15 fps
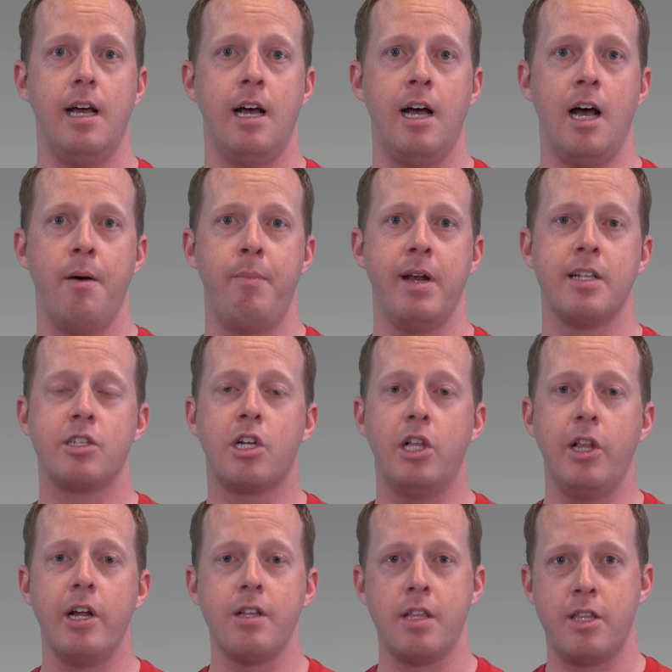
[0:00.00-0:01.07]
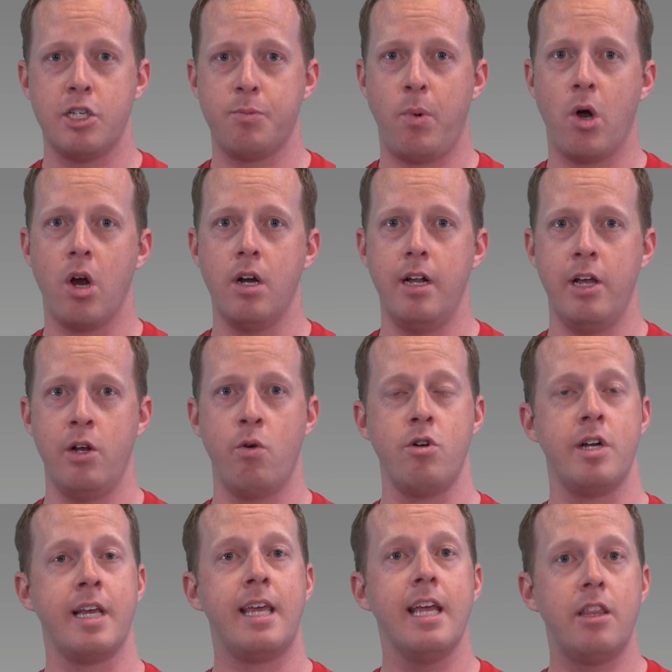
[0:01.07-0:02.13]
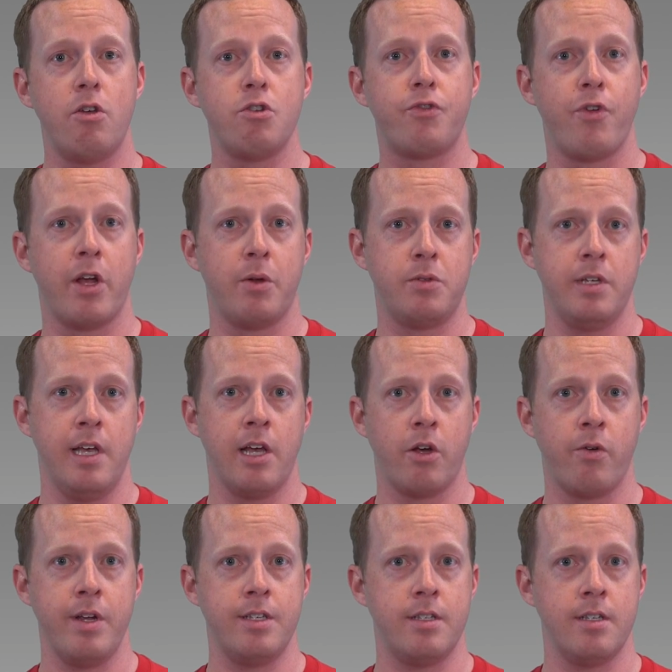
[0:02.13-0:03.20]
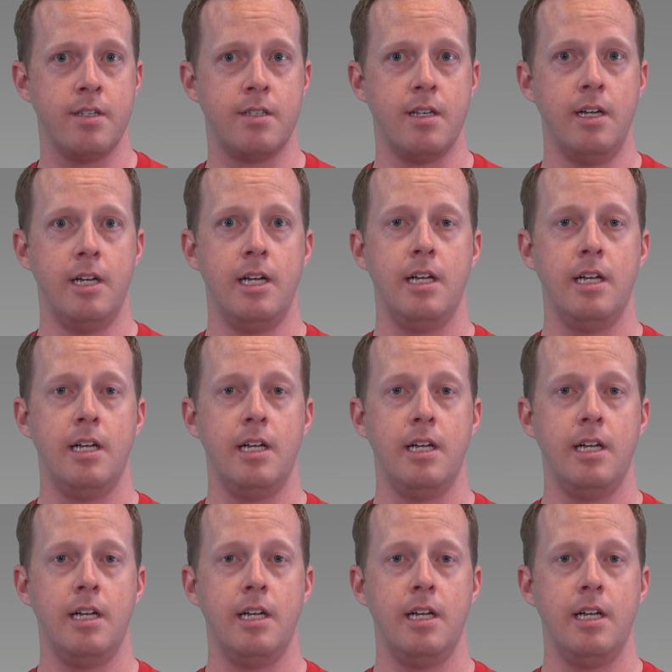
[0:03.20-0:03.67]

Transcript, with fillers: uh, but it's clear that this part, in order to get those frequency increases,